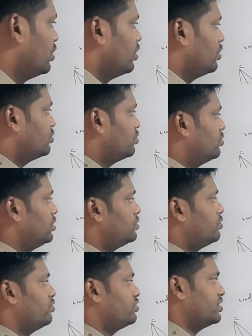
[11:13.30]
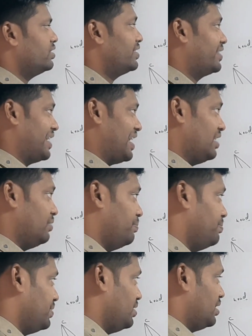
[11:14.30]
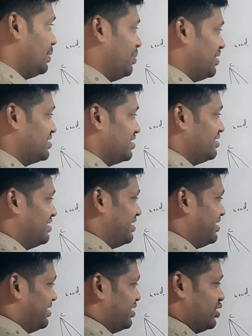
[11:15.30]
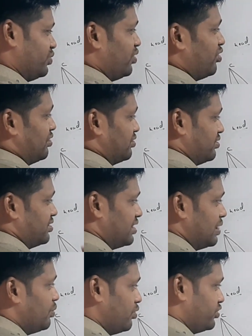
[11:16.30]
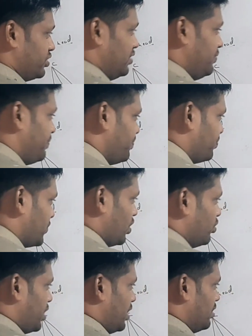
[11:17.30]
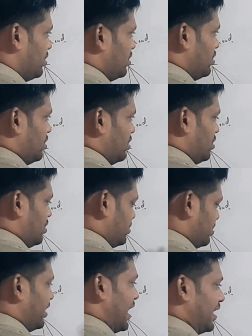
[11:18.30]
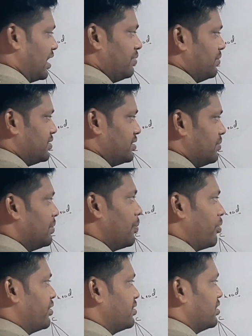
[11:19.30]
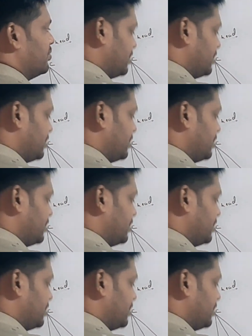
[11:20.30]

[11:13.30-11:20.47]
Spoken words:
So this question can be represented in this way also, the same question. Okay, so the diagram is same, the process same.